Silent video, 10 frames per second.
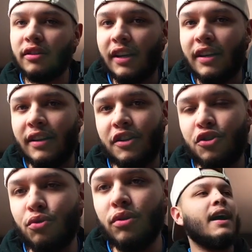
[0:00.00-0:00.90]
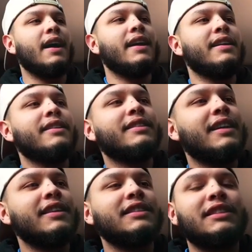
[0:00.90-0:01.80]
in June, I
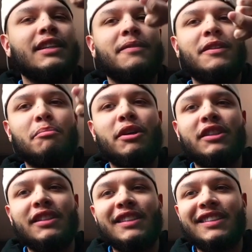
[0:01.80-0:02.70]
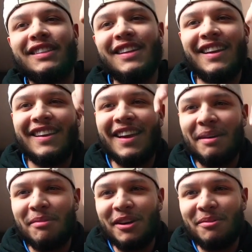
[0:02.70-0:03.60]
kind of stuffed a bunch of this
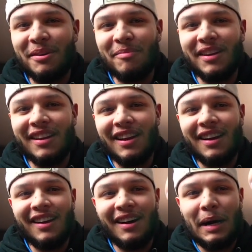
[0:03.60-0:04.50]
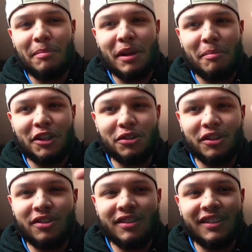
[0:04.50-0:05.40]
camera equipment, like my
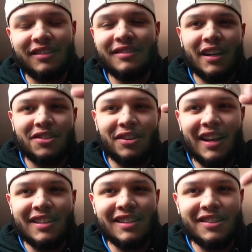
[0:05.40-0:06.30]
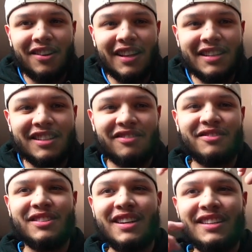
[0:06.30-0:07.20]
drone and extra lenses, all that stuff
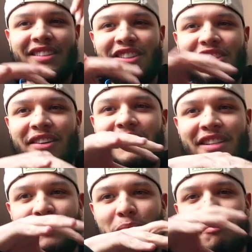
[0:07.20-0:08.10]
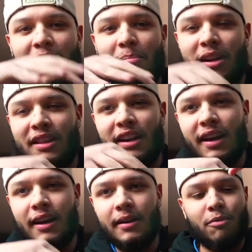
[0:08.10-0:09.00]
was kind of just shoved into a backpack that I
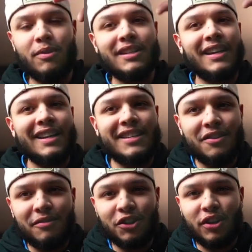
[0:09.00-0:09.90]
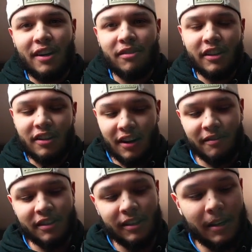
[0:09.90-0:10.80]
had. And it wasn't ideal for traveling,
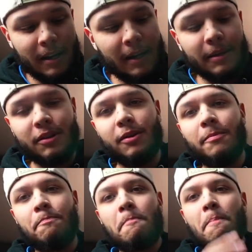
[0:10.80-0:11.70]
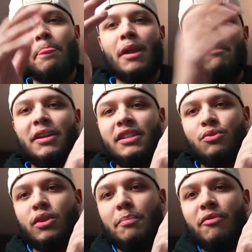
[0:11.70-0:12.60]
obviously. So I picked this
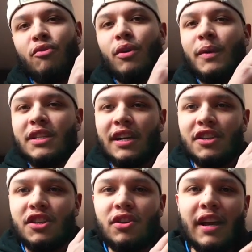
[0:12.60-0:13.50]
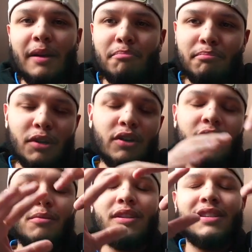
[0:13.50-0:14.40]
one up before I went to Arizona, and bro,
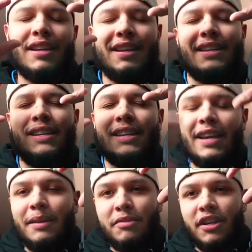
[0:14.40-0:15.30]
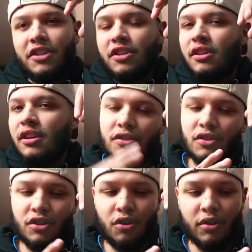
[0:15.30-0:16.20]
it was a game changer.
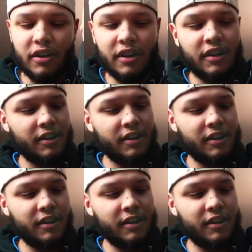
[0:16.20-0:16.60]
So good.